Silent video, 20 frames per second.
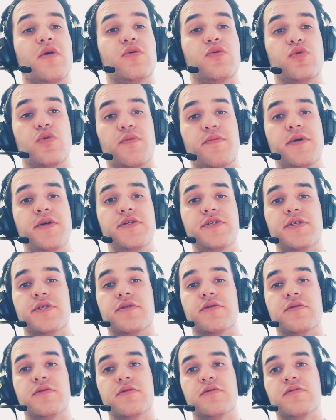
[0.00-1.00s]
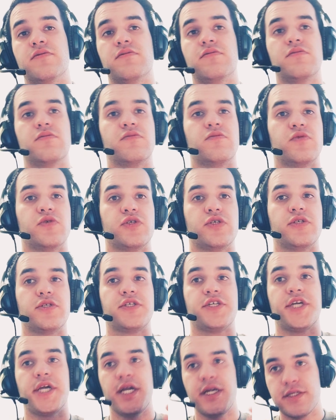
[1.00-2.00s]
to a person which is
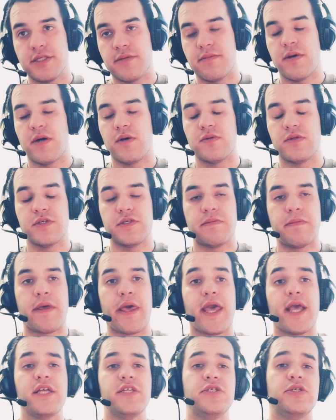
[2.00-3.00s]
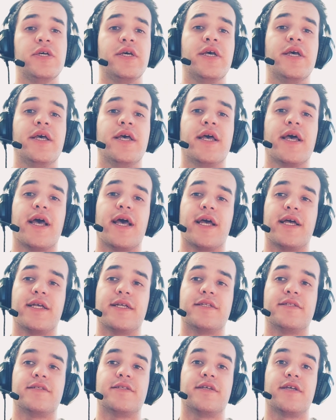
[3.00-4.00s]
cares about his page
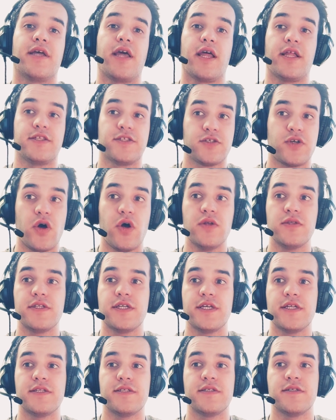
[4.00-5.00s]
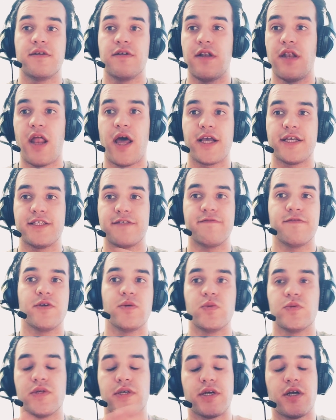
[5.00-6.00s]
and its content, likes,
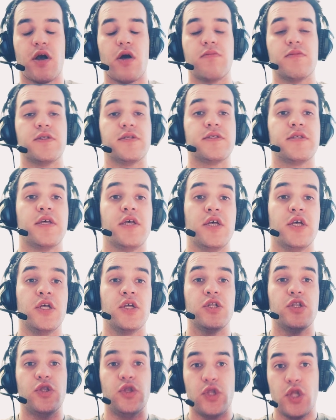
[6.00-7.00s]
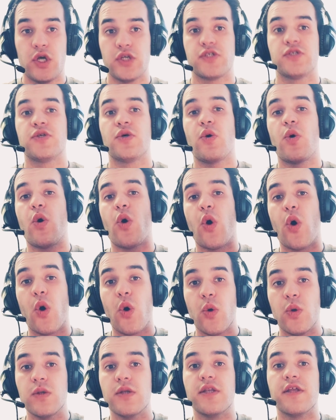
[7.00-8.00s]
views, and comments, not
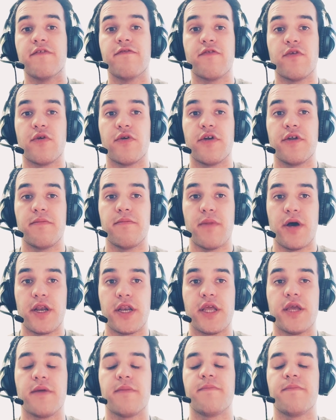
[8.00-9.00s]
only for the money.